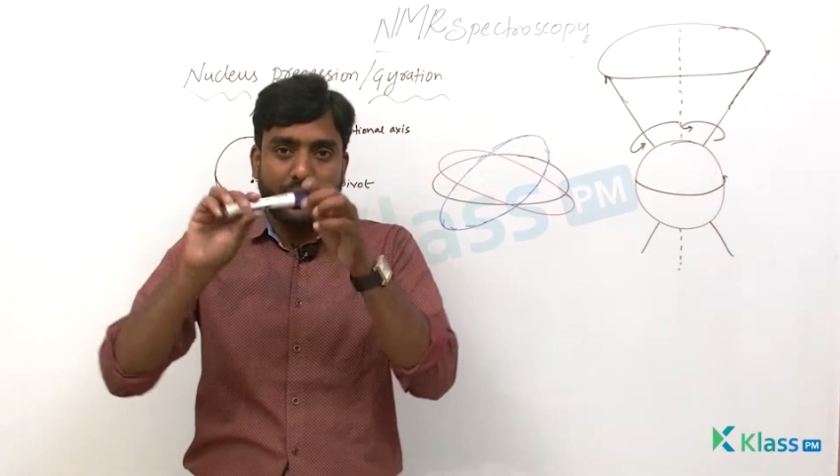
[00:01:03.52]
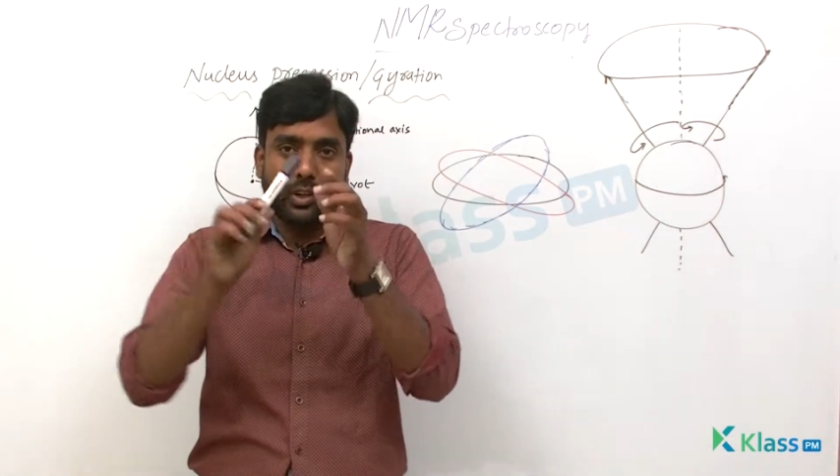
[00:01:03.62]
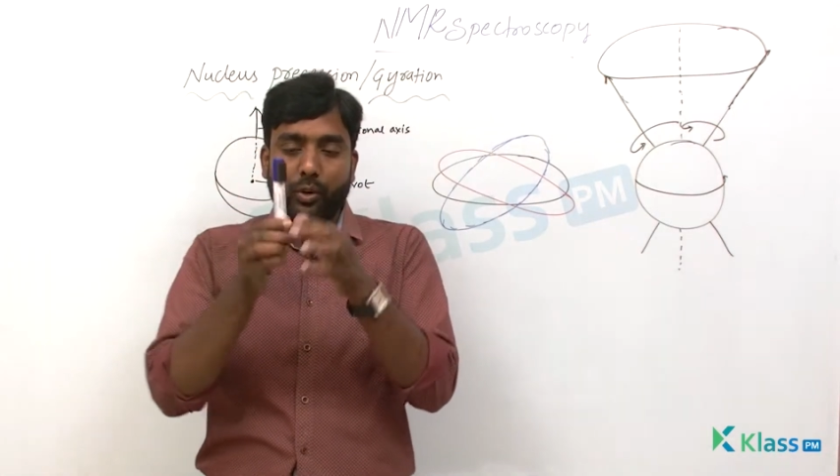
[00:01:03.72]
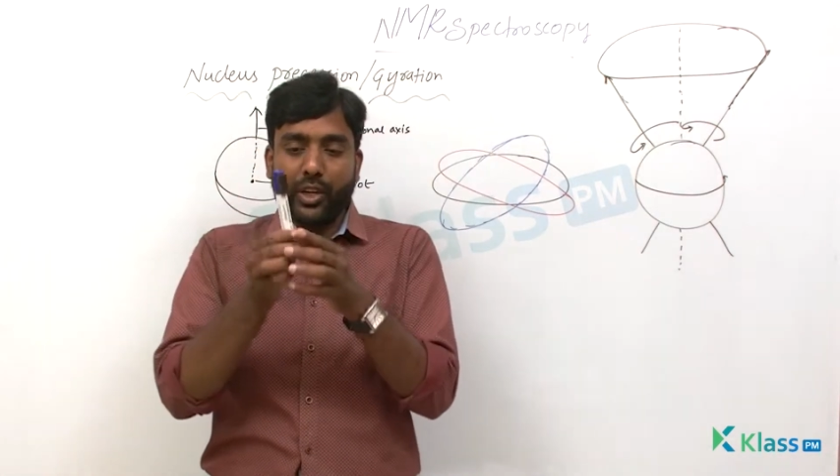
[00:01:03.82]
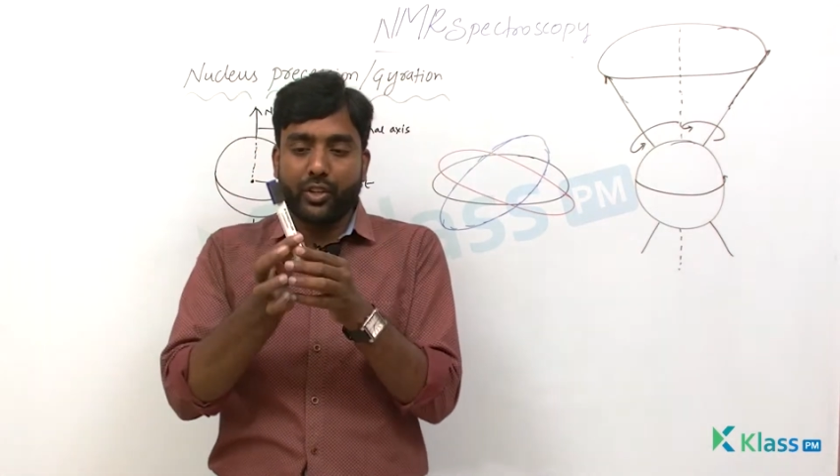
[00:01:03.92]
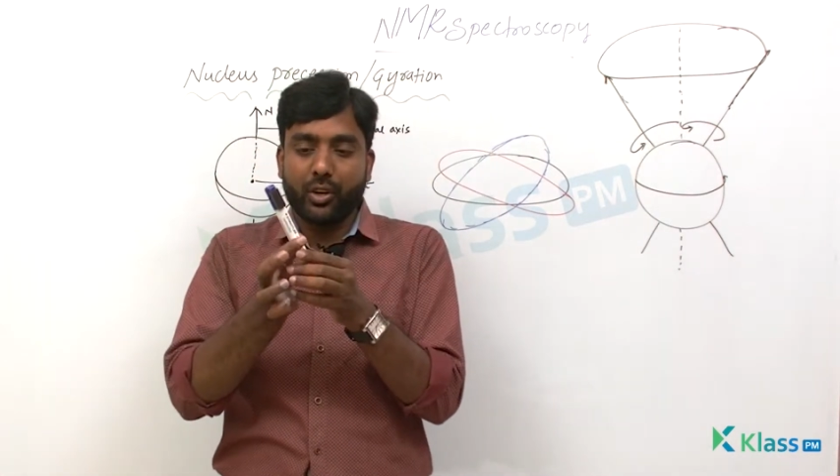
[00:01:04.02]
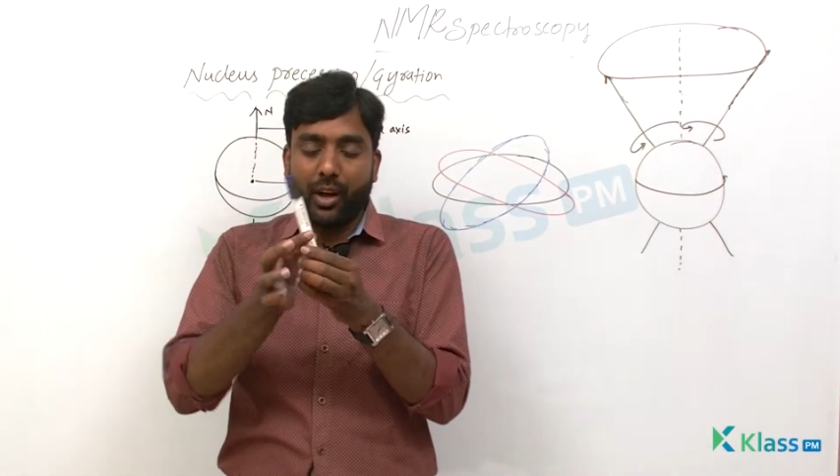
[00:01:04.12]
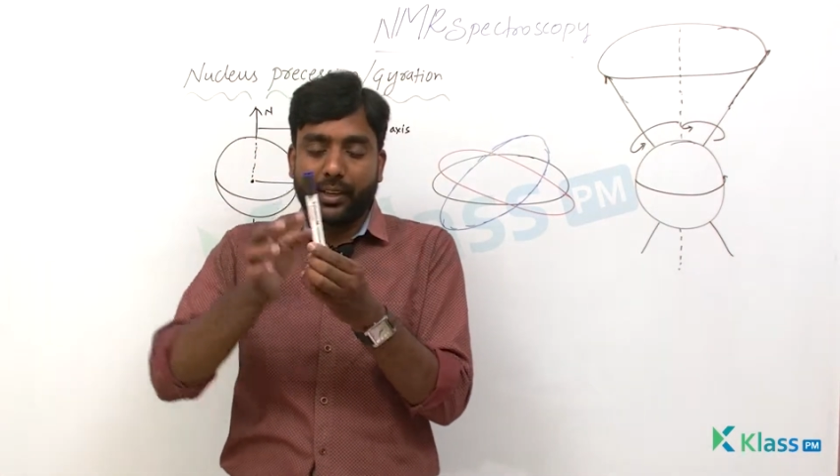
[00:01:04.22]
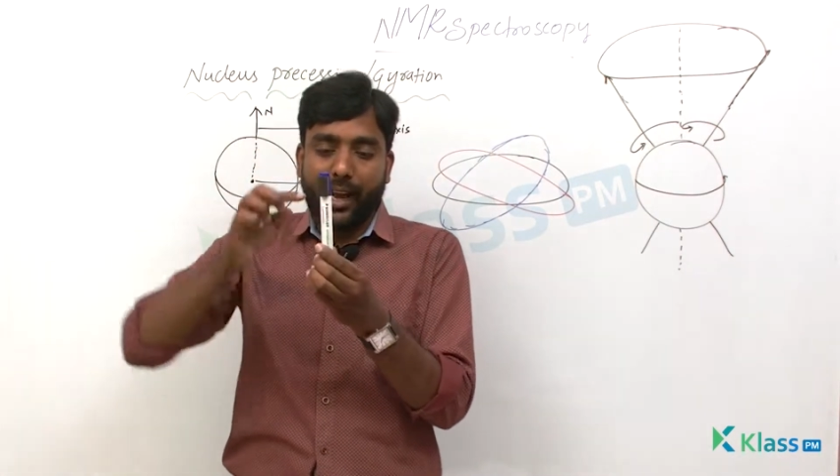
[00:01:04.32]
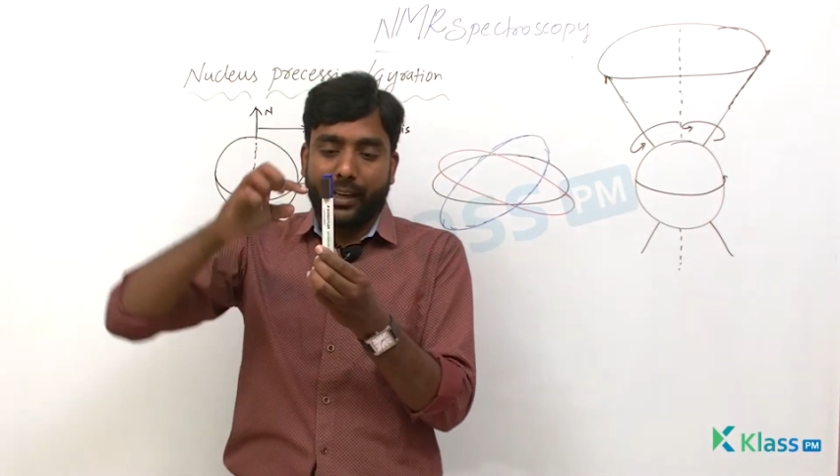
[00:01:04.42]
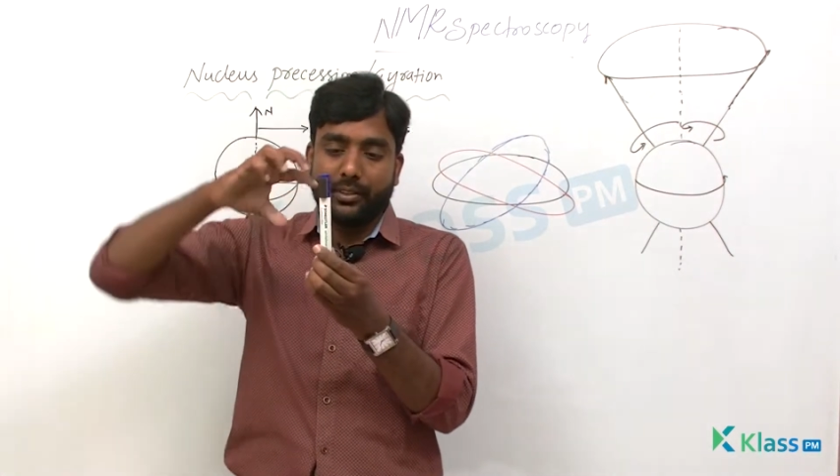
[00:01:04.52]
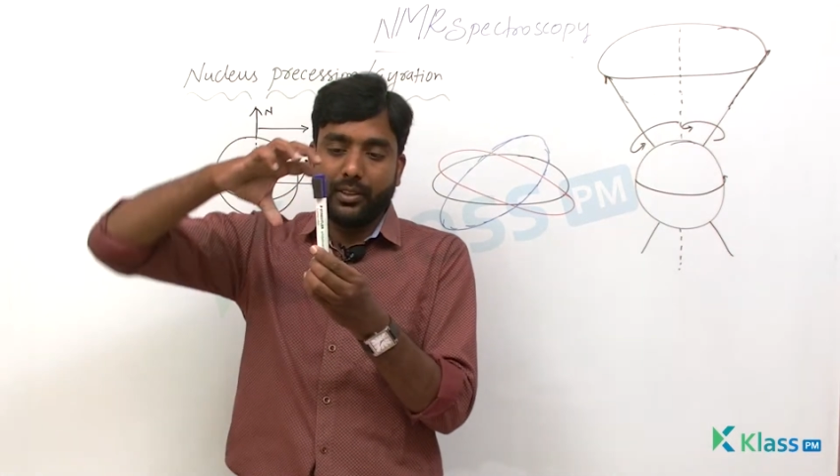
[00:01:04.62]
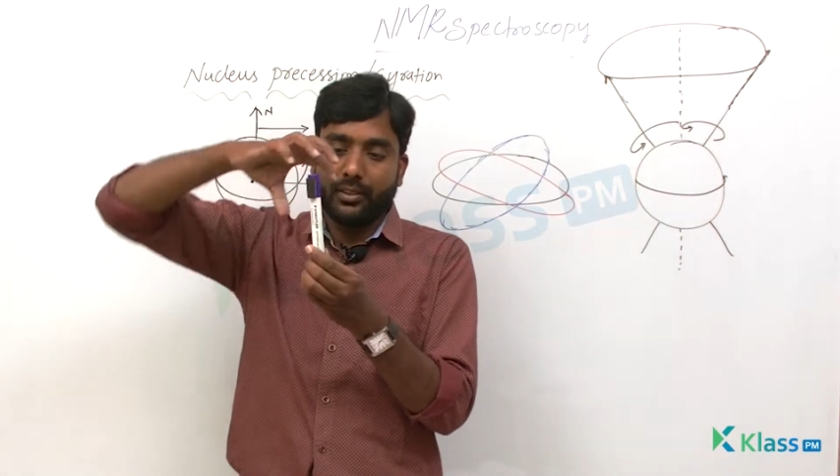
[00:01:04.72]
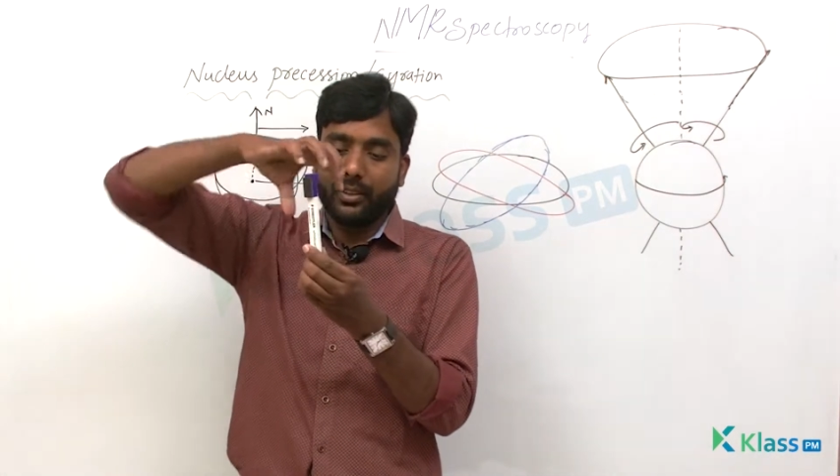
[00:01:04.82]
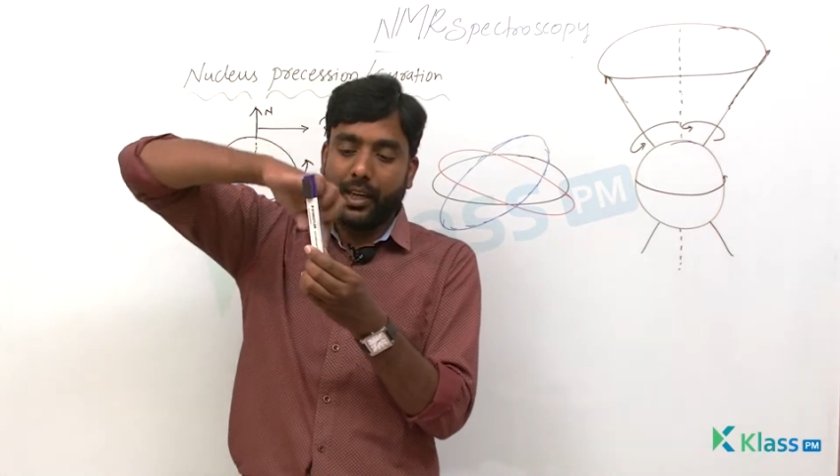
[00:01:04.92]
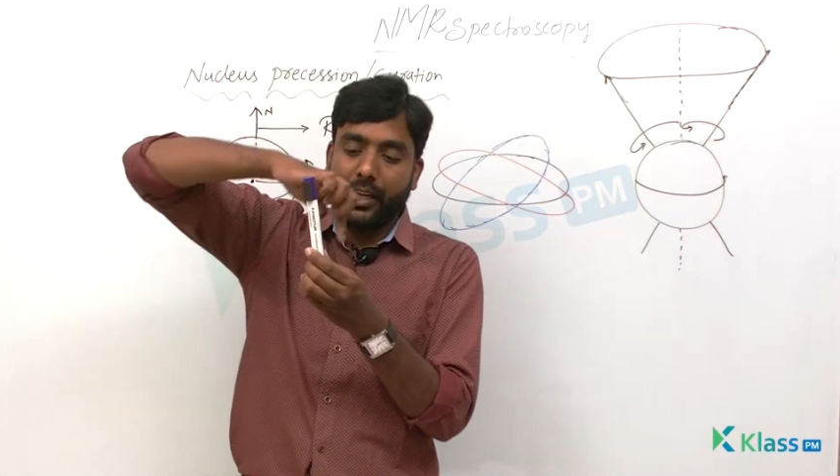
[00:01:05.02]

is the rotational axis.